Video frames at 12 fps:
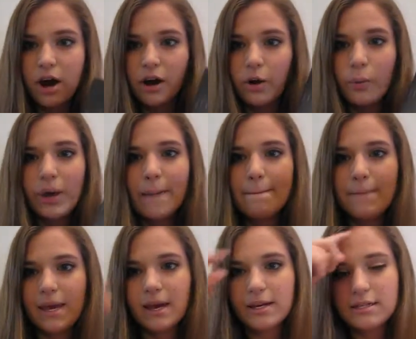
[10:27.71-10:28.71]
on a whim
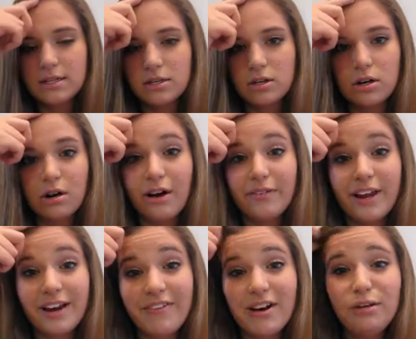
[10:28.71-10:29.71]
because this girl
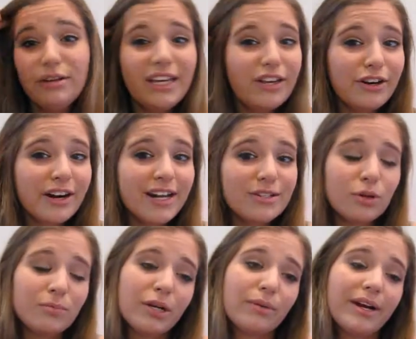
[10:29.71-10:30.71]
that I follow on the internet
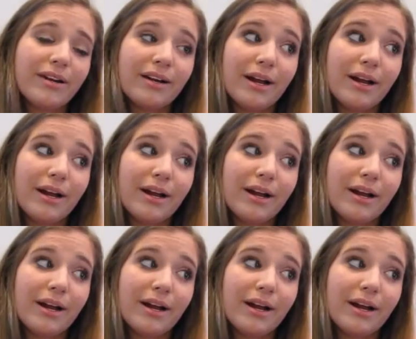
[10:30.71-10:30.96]
told me to read it.